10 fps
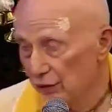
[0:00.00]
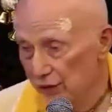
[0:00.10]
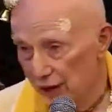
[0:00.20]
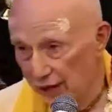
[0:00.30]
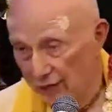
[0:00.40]

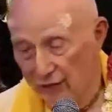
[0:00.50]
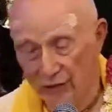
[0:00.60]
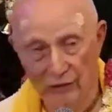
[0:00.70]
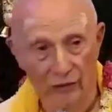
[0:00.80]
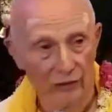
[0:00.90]

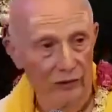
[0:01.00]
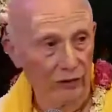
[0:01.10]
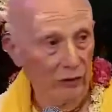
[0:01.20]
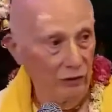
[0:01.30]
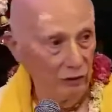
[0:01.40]
dancers
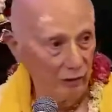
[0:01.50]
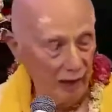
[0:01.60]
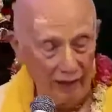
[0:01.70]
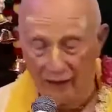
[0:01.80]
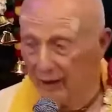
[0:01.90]
and
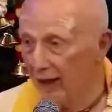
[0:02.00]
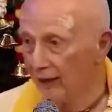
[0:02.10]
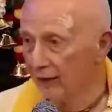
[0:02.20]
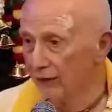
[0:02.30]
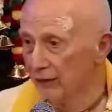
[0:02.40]
dramatic
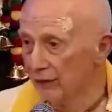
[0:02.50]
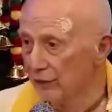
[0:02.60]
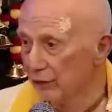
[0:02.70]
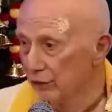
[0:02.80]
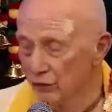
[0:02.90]

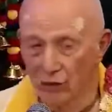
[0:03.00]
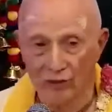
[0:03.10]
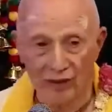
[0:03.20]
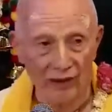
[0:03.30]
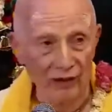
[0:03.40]
actors and so
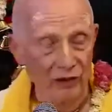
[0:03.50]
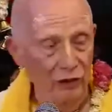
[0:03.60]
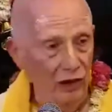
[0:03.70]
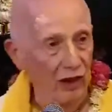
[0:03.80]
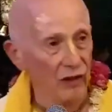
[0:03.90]
many things,
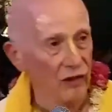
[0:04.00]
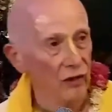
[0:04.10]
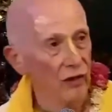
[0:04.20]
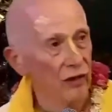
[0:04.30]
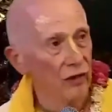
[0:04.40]

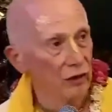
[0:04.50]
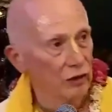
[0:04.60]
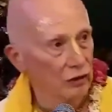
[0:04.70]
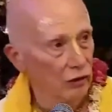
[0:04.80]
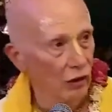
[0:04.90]
just
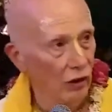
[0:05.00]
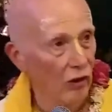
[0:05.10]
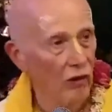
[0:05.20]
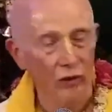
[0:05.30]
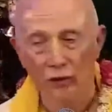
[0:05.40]

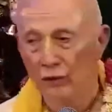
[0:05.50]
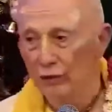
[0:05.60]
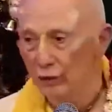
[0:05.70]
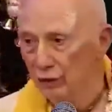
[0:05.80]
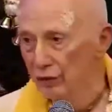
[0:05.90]
so
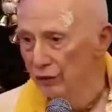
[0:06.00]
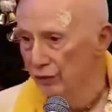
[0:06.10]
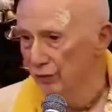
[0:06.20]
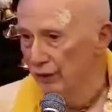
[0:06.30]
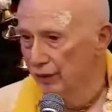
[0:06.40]

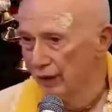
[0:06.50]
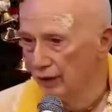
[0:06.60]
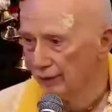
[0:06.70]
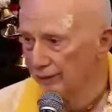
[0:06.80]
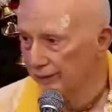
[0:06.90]
Krishna would
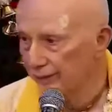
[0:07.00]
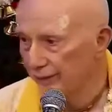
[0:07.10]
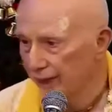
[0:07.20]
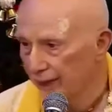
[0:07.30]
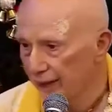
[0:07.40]
come
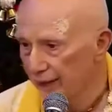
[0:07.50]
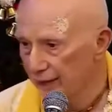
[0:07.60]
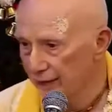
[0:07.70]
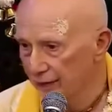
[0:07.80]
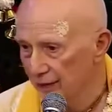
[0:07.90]

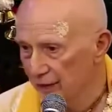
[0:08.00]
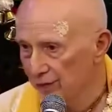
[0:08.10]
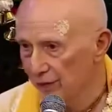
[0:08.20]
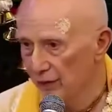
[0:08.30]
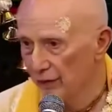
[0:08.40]
to this
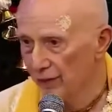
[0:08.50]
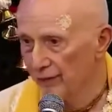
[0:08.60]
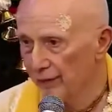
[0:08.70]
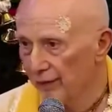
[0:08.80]
program.